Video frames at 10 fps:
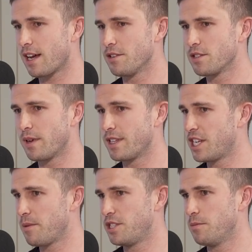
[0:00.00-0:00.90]
Colours won
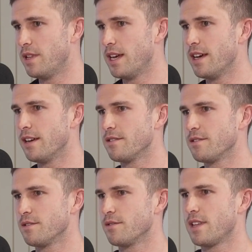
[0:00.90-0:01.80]
the championship
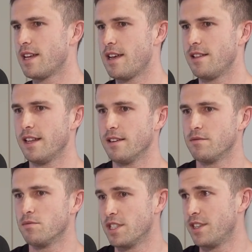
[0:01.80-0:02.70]
there, and
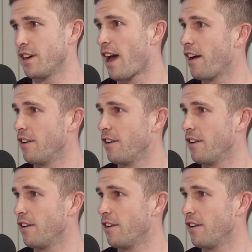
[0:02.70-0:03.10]
then was in the